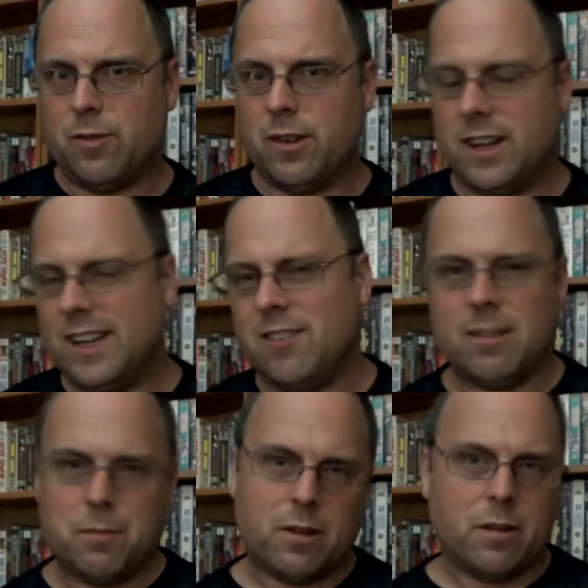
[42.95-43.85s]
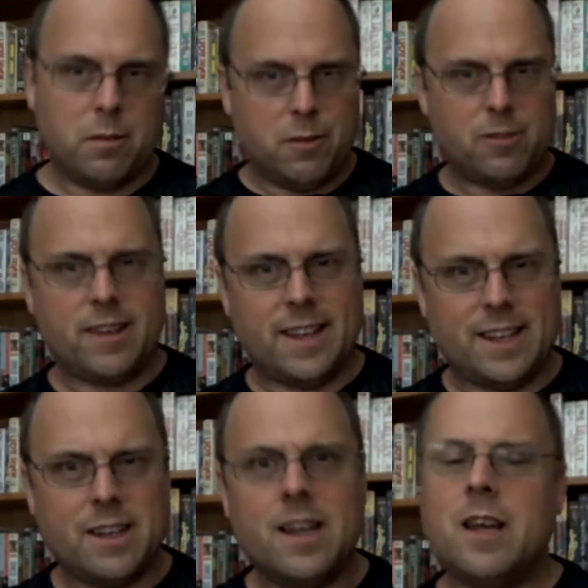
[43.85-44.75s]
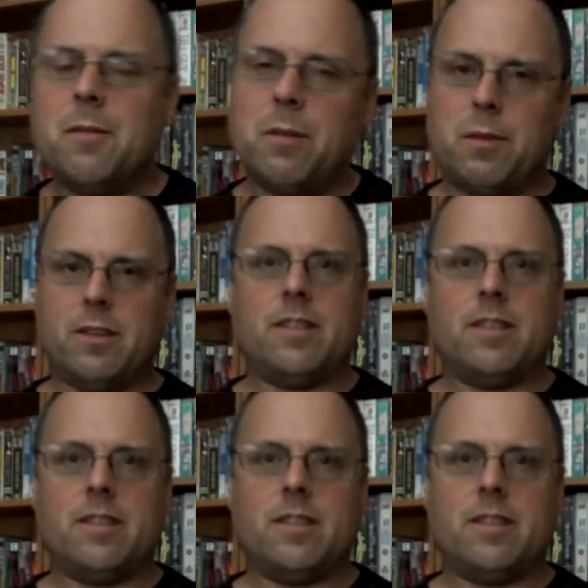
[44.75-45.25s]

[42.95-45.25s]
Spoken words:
And I usually bundle them all together because